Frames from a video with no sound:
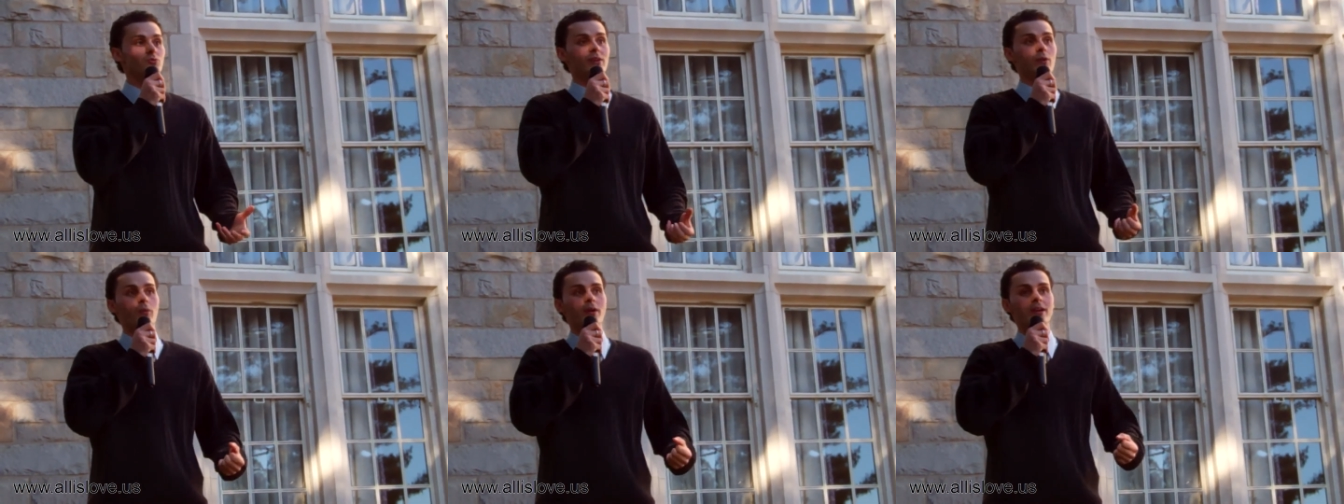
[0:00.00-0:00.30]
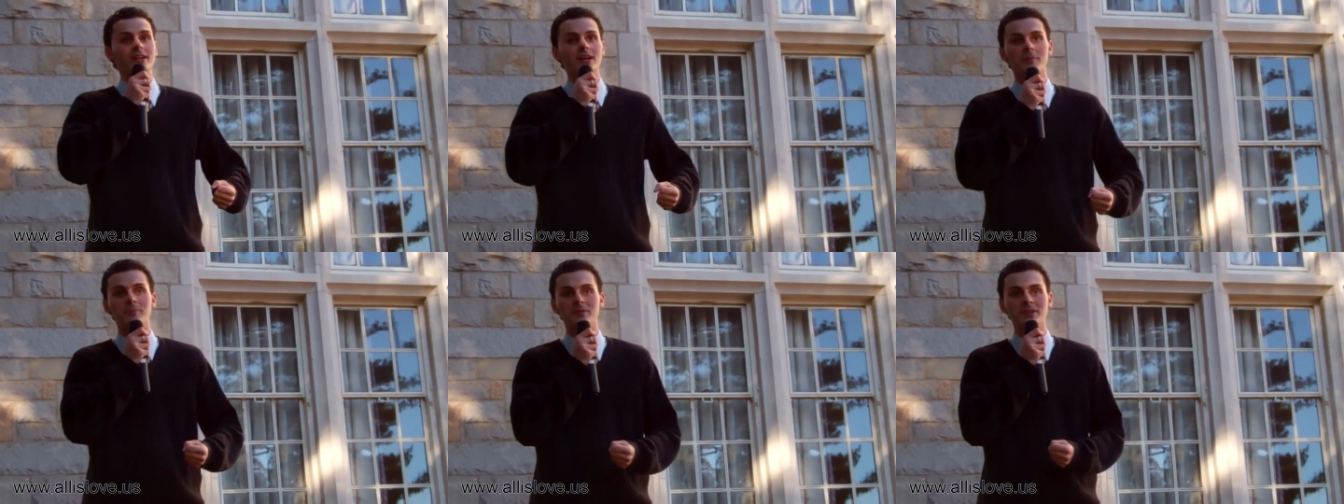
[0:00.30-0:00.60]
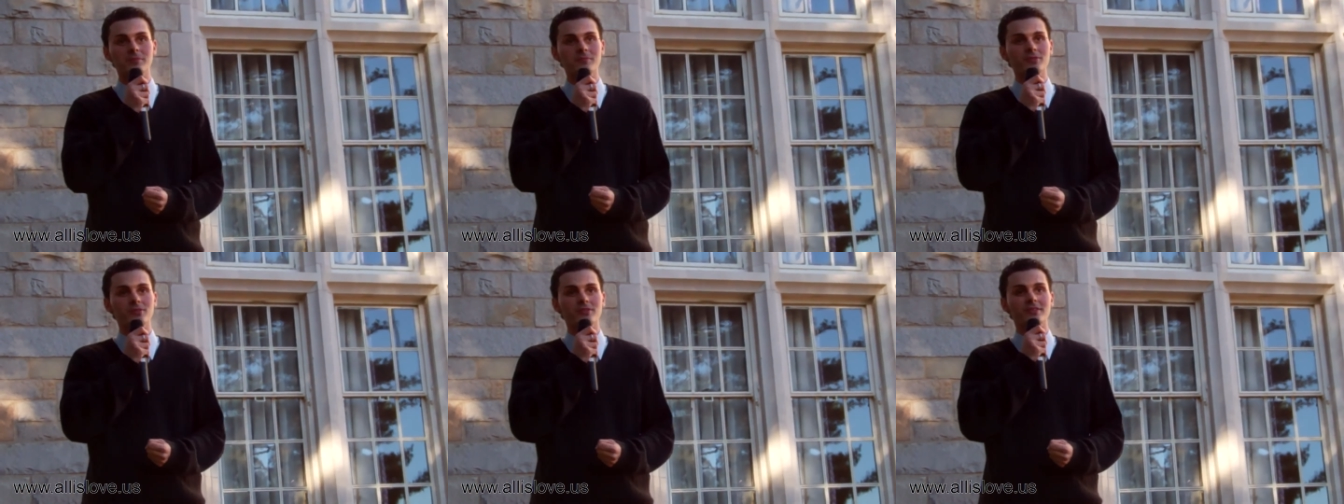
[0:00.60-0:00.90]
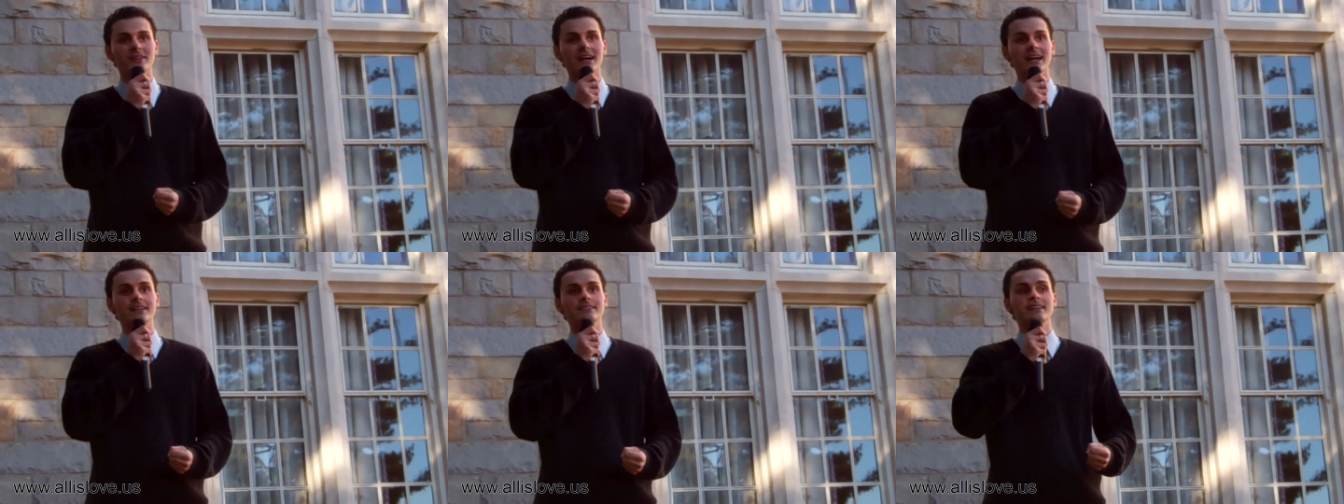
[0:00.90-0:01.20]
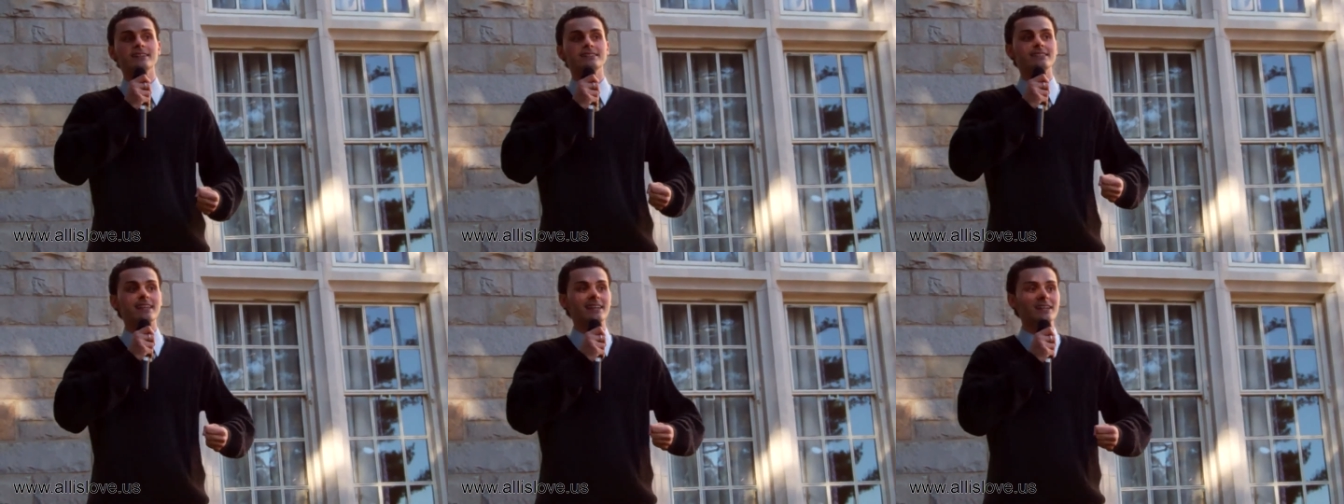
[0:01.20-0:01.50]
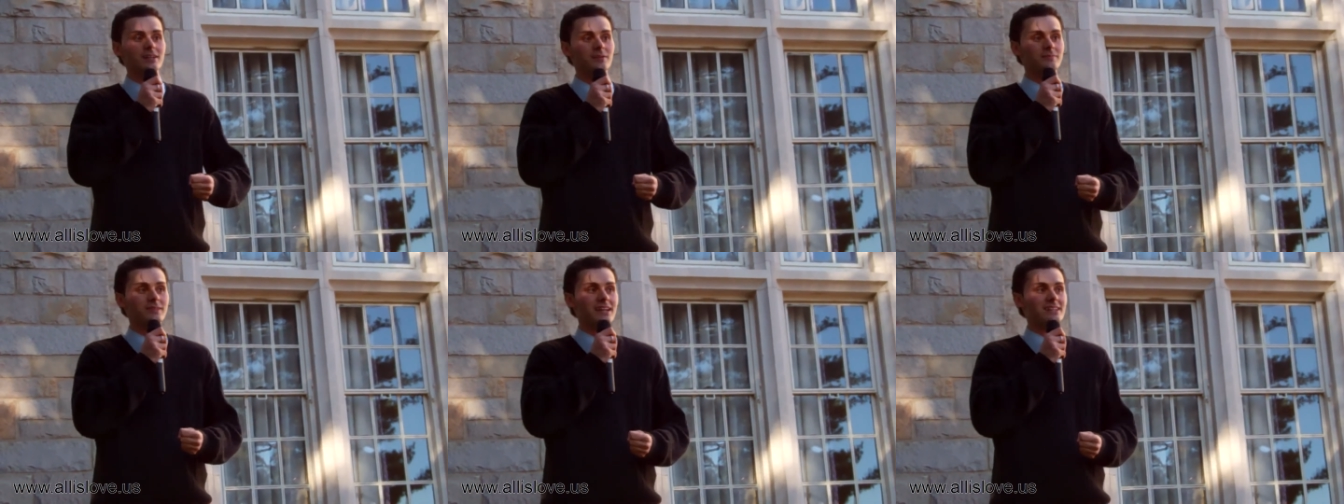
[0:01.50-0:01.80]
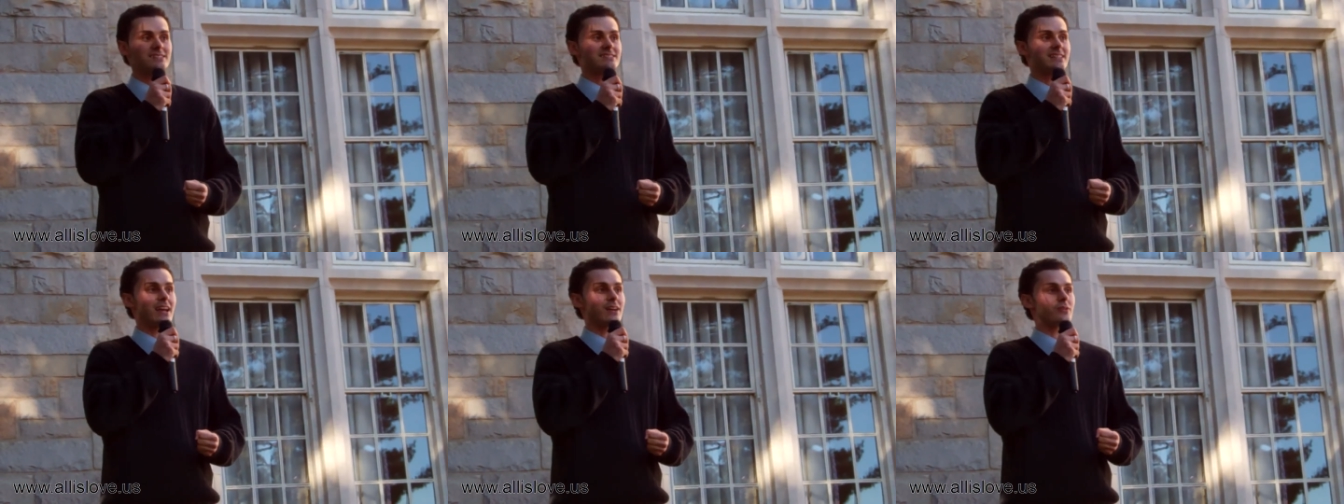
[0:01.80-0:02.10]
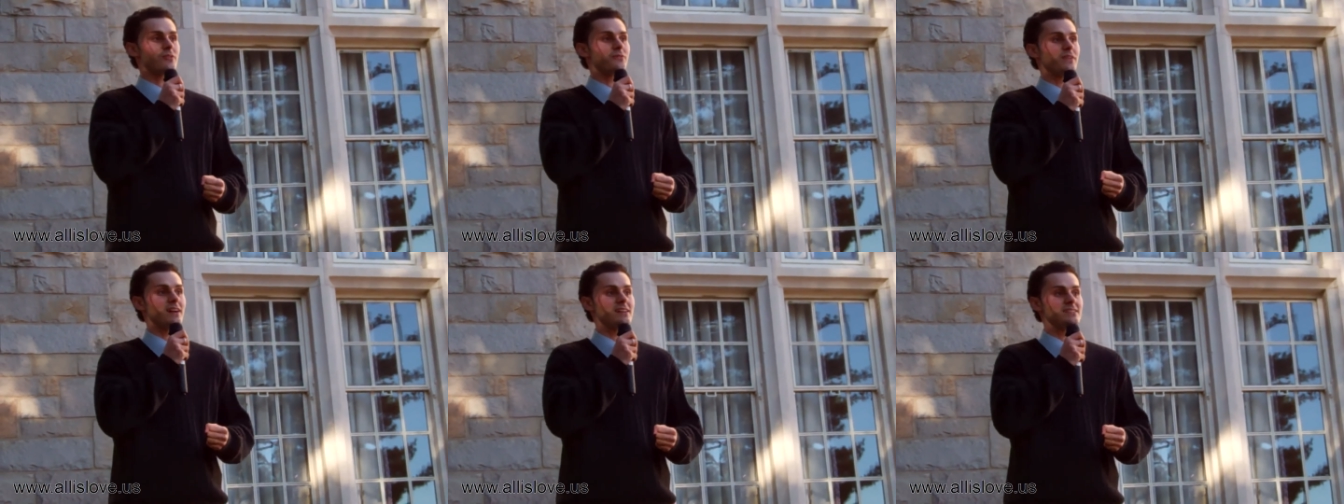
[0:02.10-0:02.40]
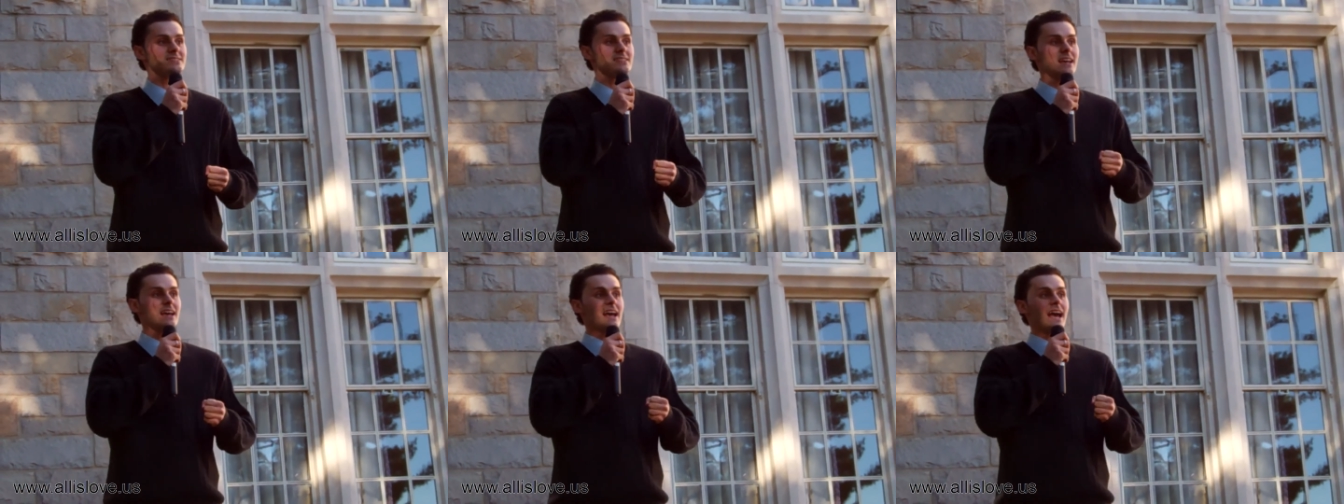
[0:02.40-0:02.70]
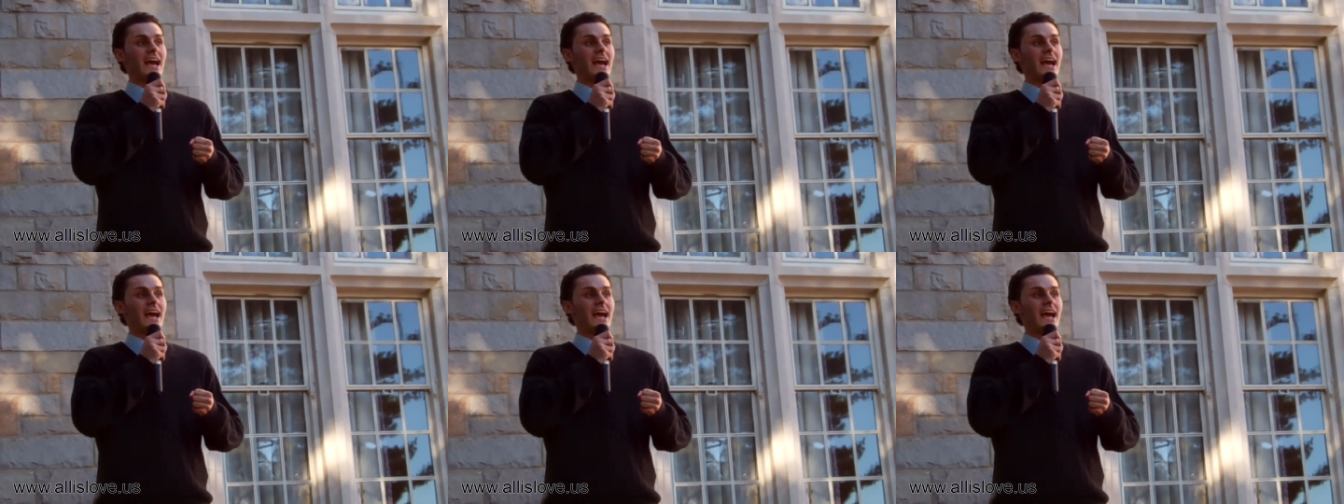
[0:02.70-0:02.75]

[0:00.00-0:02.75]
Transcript: They wake up in the middle of the night, they take up that sacrifice,